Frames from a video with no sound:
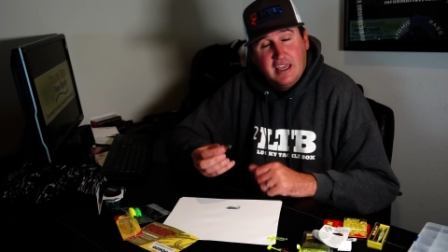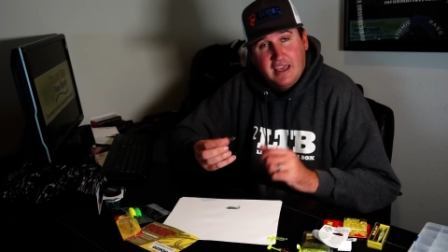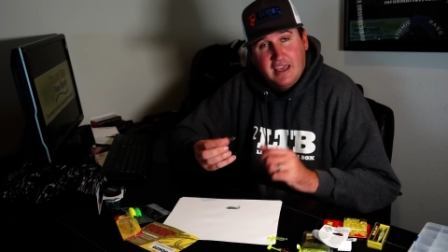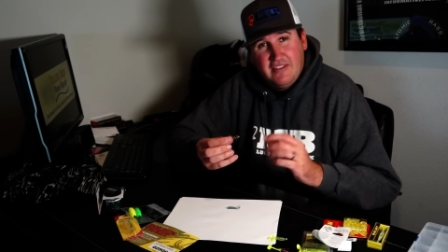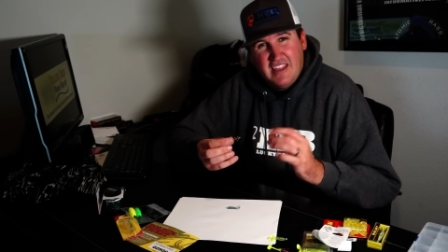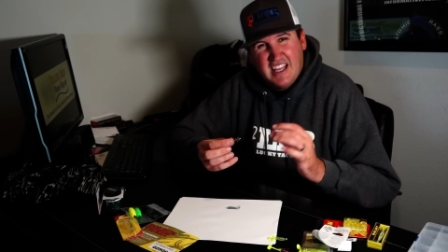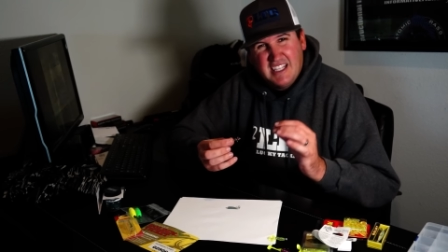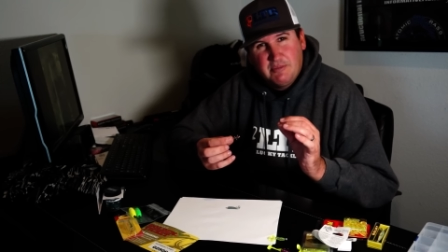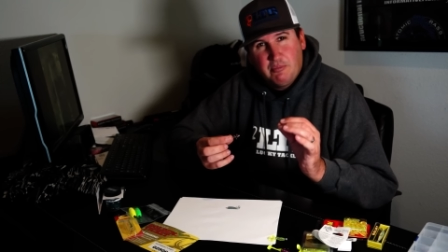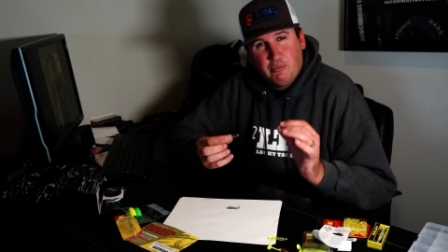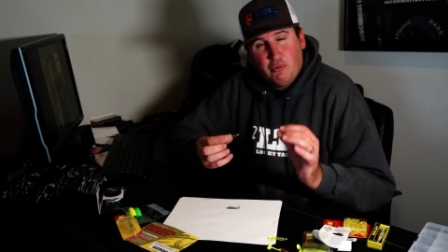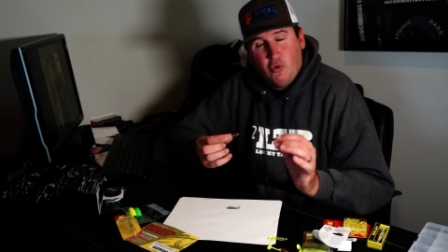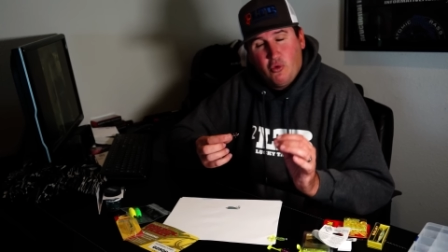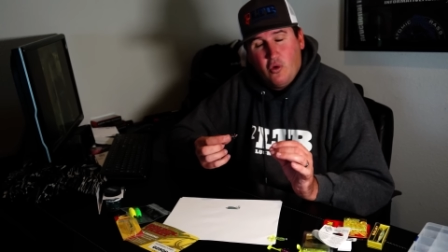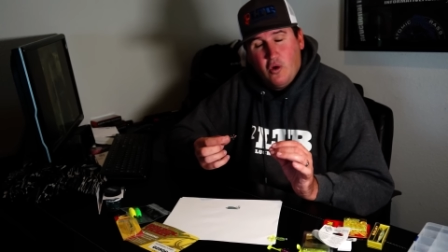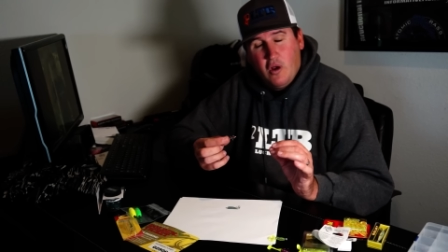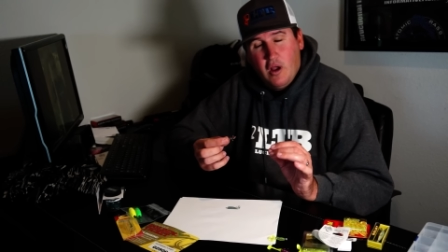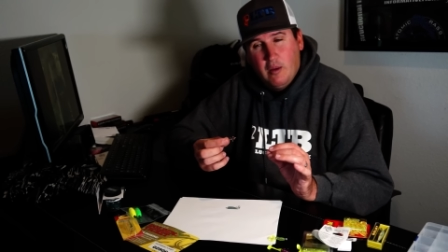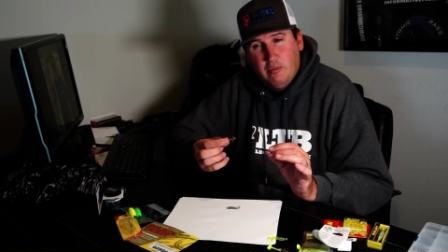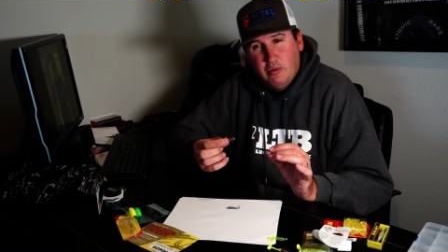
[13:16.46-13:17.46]
and that's
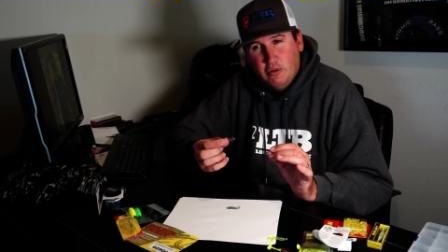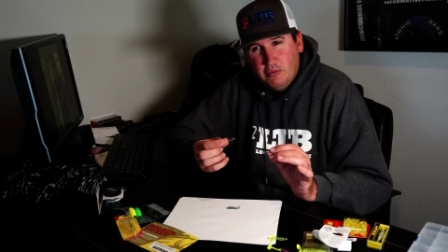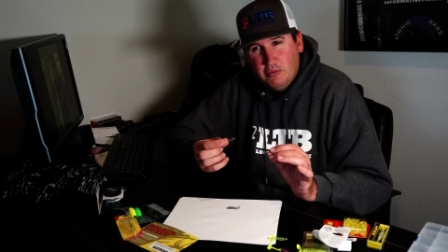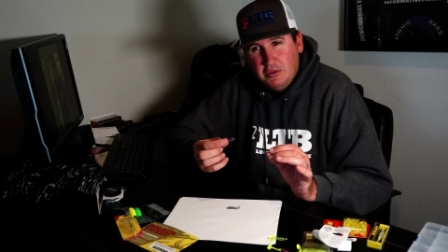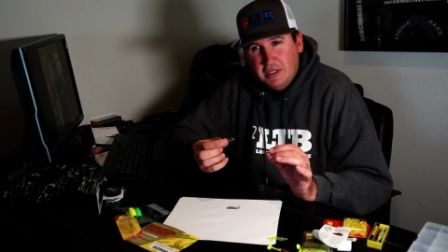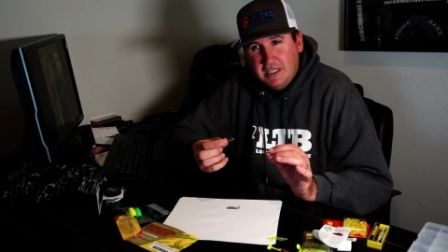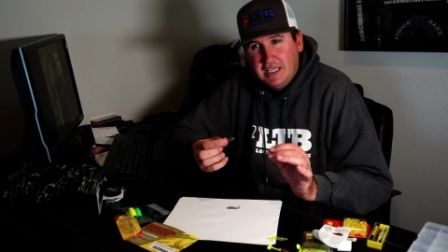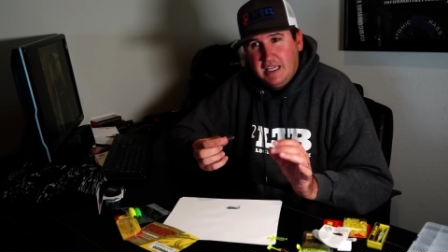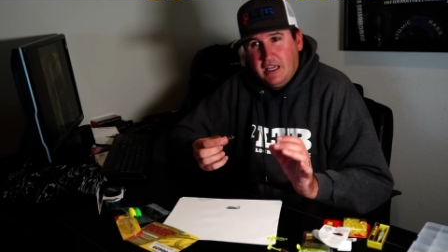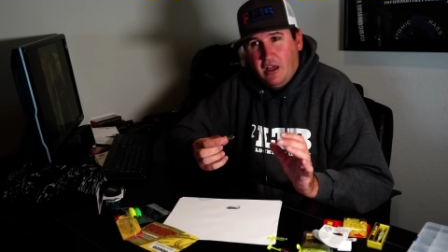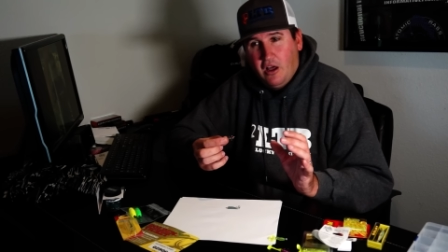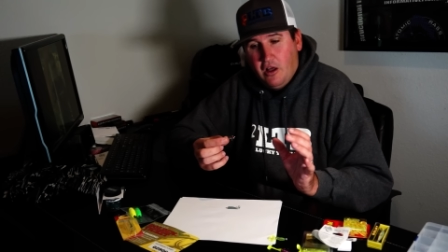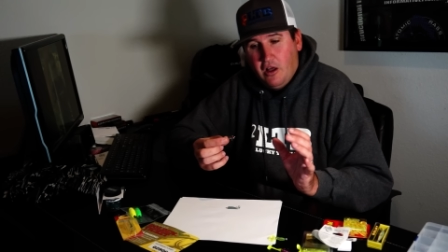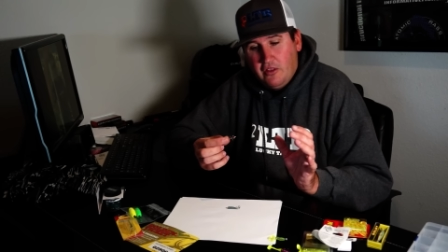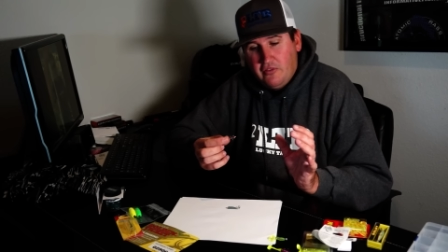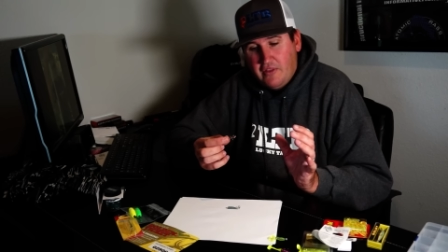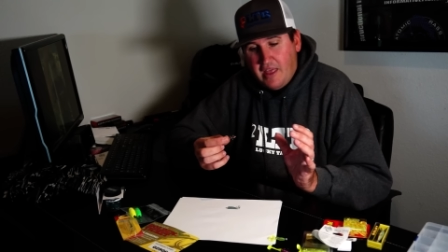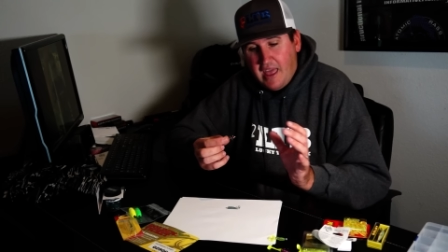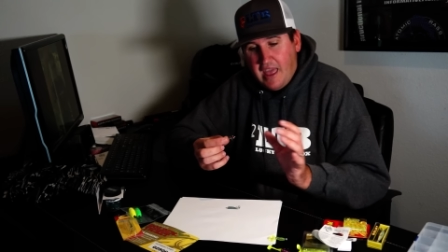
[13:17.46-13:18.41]
probably on the